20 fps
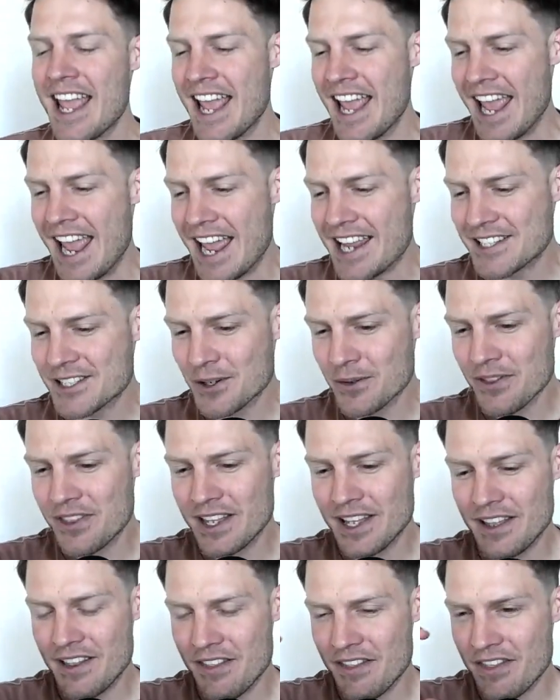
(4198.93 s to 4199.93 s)
And so
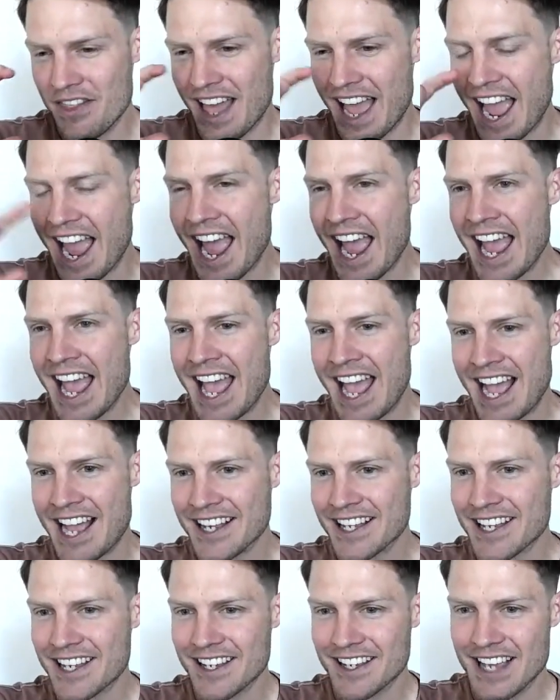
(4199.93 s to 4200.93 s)
the
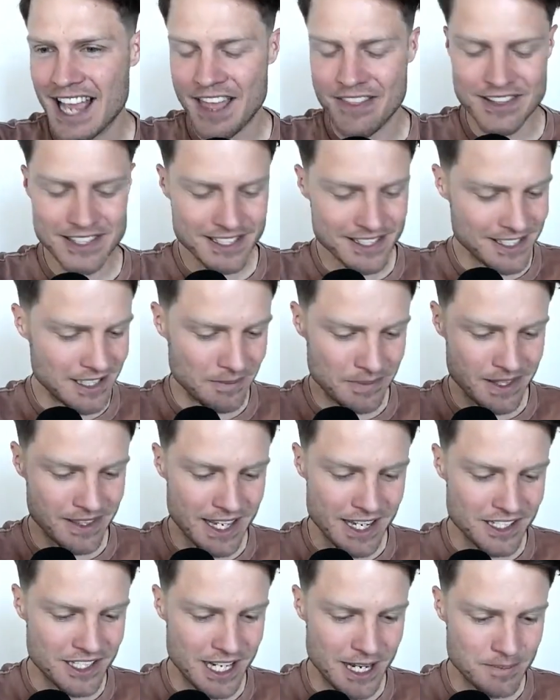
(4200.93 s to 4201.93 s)
hack, and this is something that
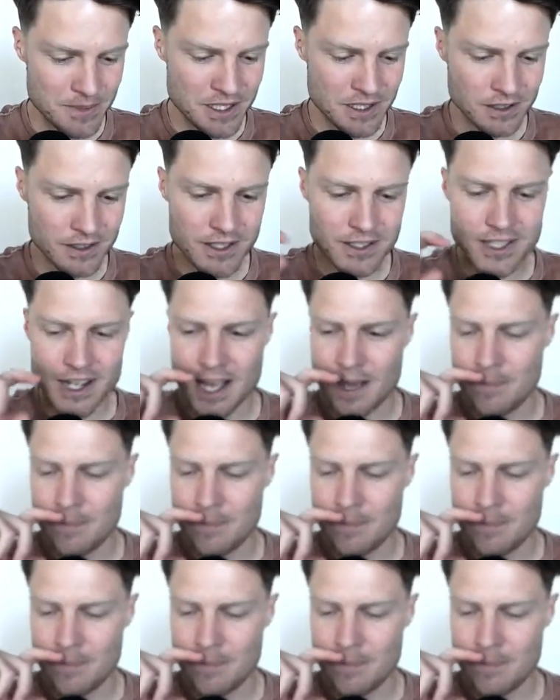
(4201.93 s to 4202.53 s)
James Clear taught